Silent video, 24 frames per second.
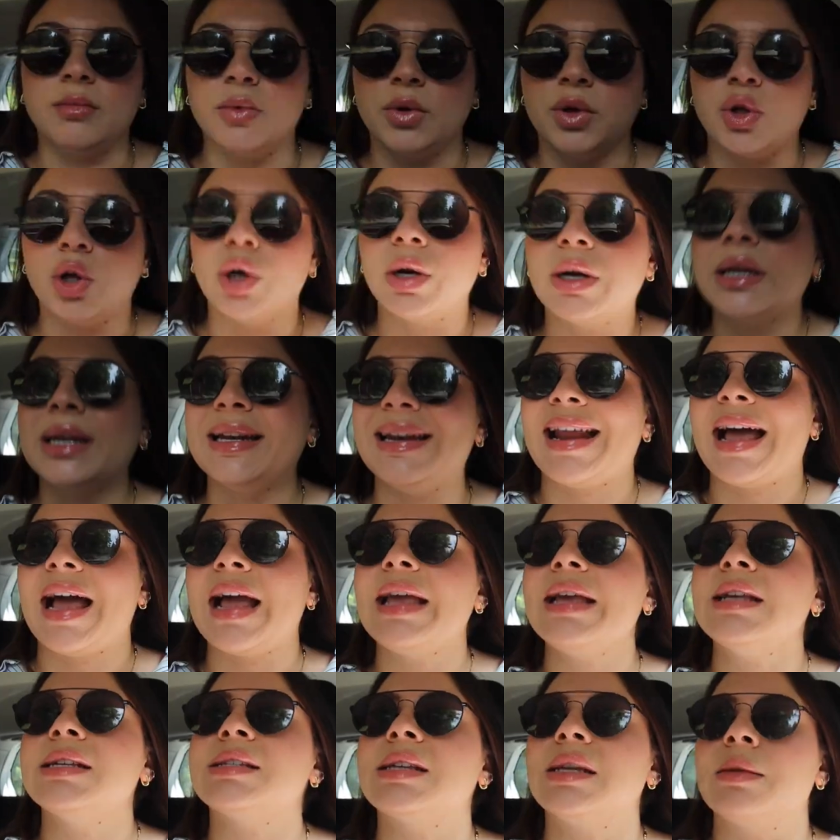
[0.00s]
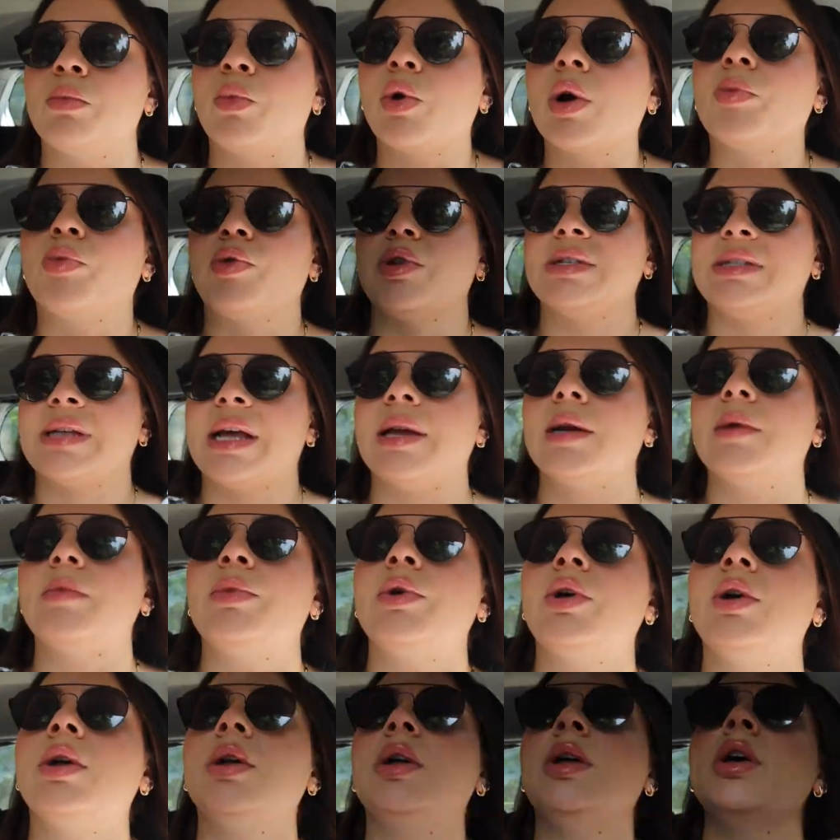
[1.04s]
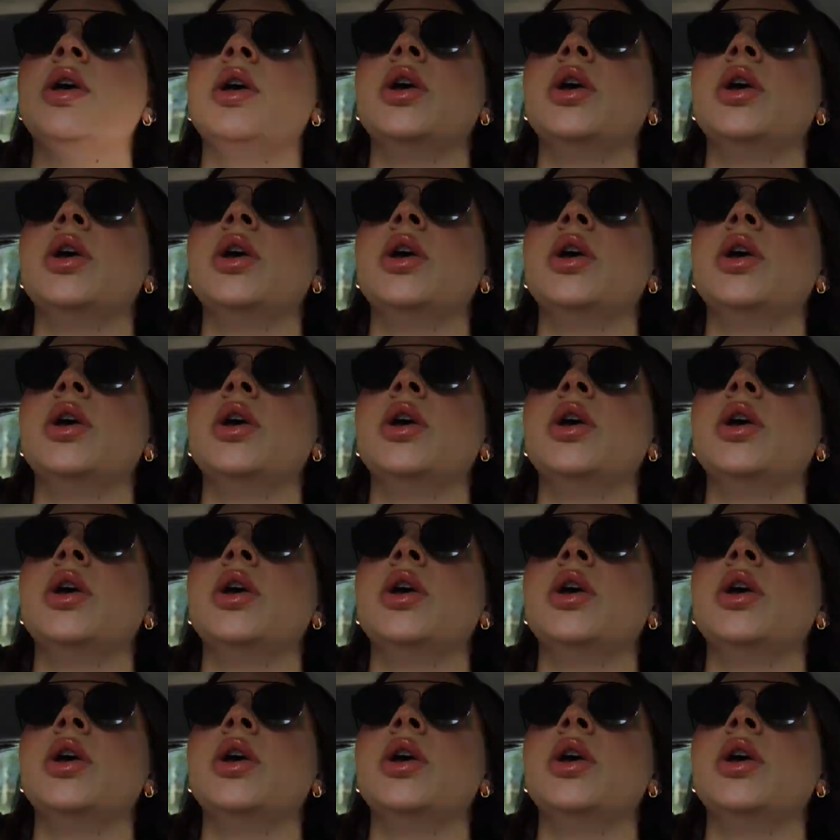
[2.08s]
look nice and more presentable,